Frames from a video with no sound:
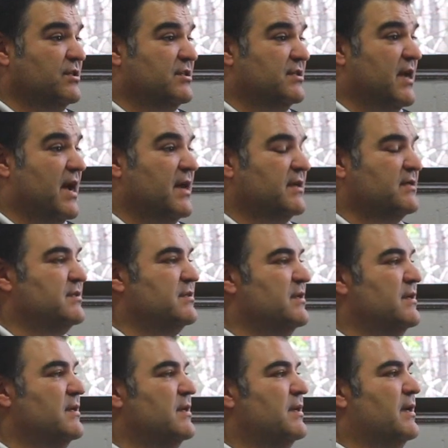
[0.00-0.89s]
stacks,
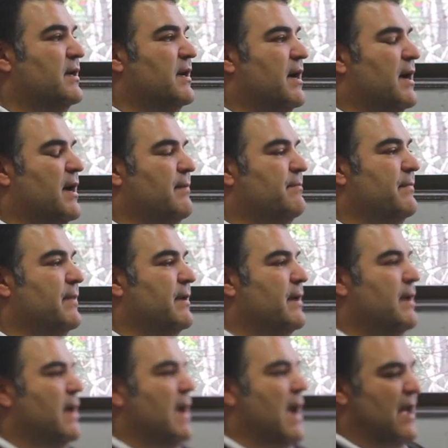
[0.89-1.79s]

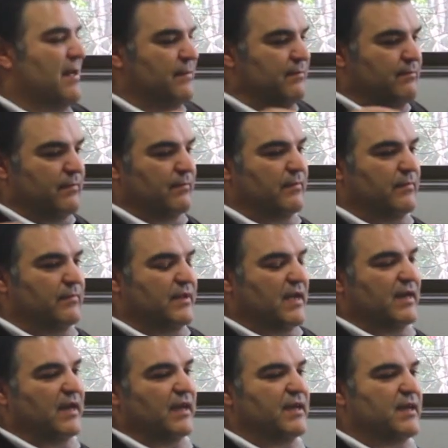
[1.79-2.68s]
and
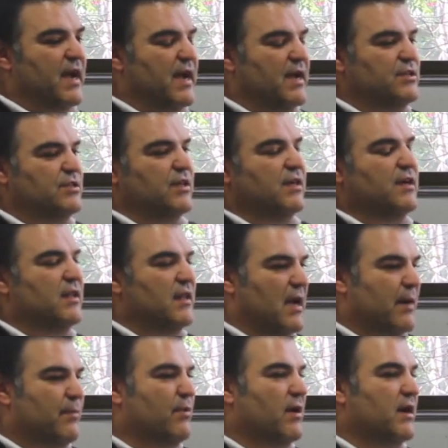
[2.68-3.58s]
then engaging and
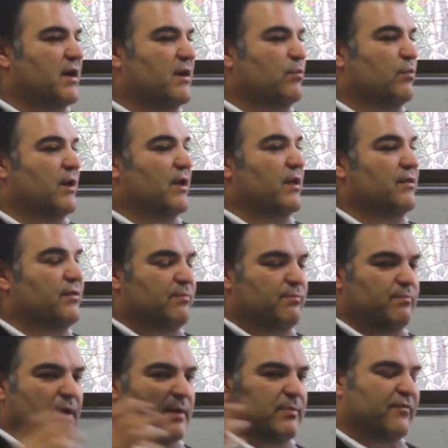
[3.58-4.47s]
collaborating with
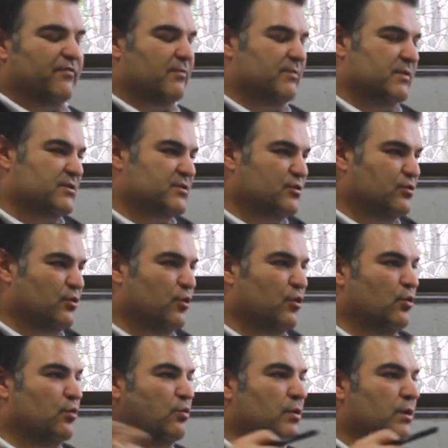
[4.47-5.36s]
people from the
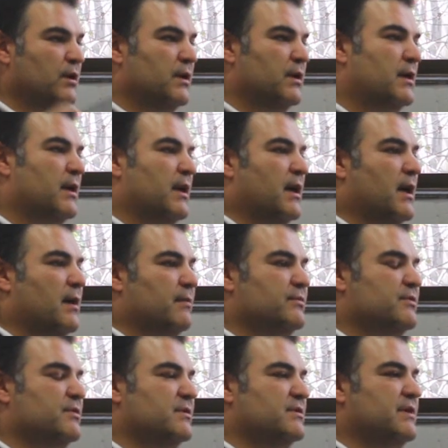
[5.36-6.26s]
school
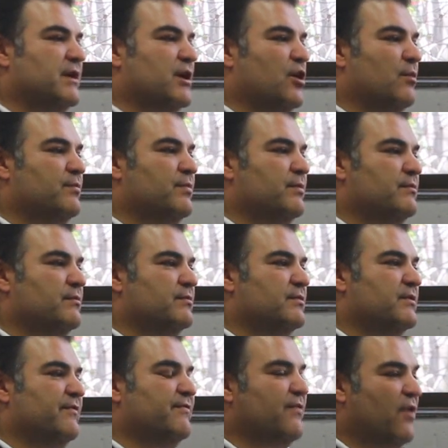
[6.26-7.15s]
to help
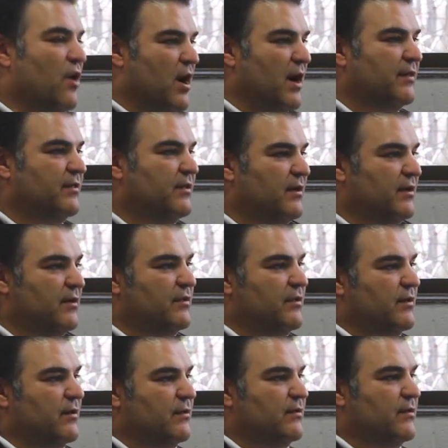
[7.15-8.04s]
define
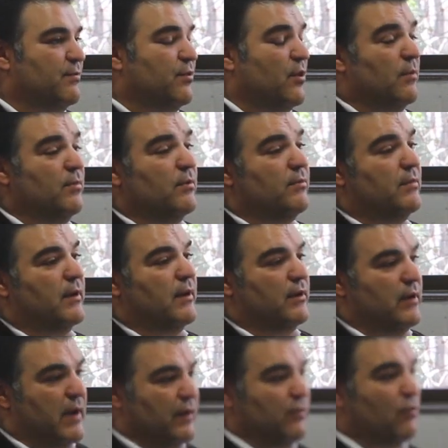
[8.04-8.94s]
the problem
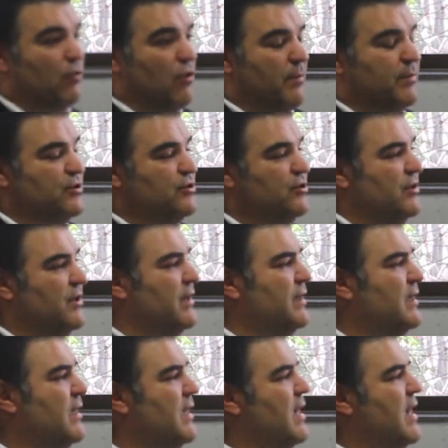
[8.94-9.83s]
and or
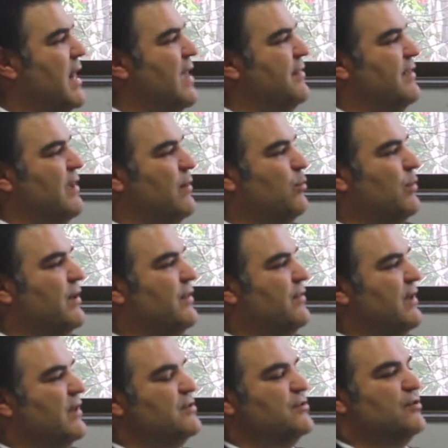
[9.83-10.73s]
opportunity, and then with
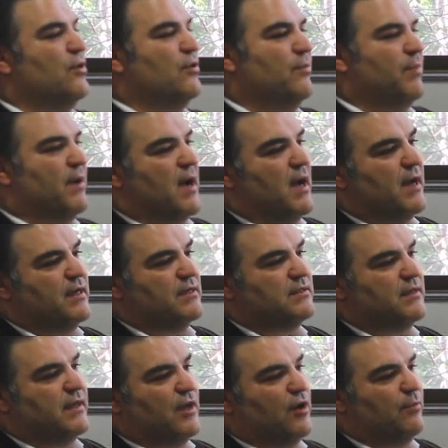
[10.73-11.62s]
external parties
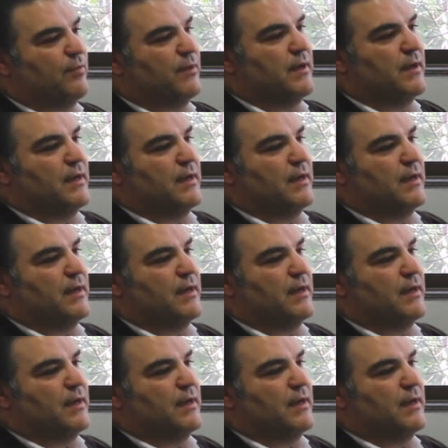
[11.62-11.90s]
to help